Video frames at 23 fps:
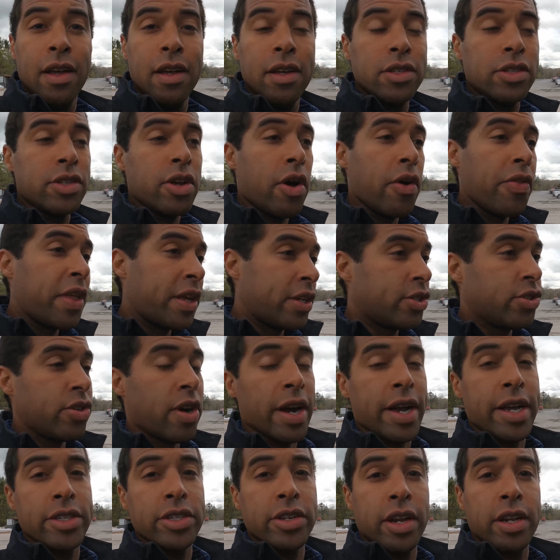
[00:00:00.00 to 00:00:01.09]
So this
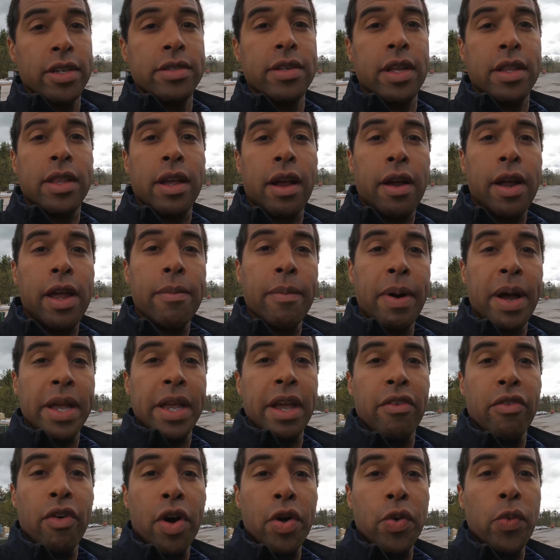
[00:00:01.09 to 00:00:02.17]
truck is gonna sit there. It might
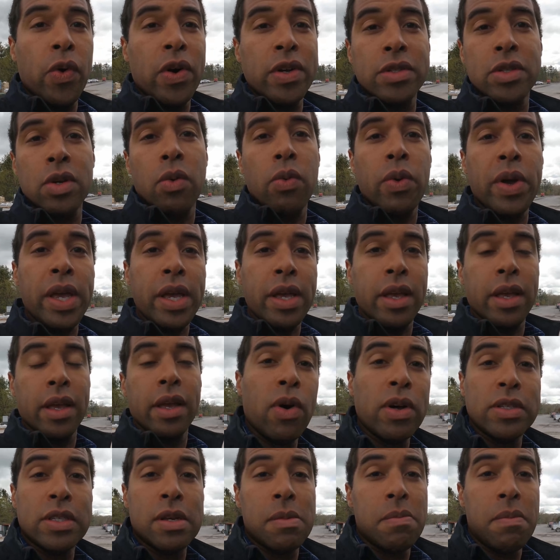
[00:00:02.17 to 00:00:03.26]
get run once a week,
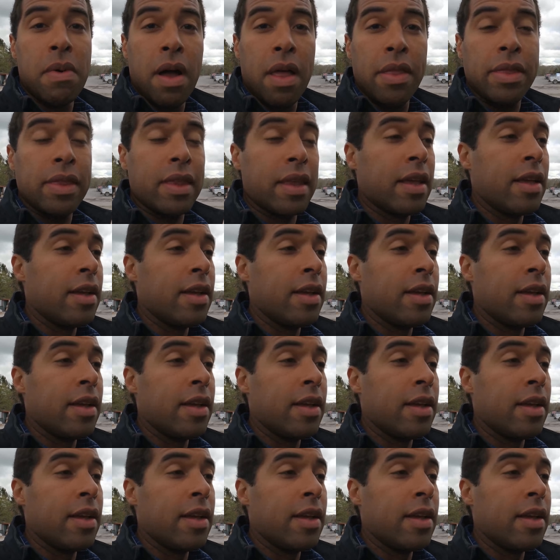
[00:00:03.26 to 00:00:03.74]
once a month,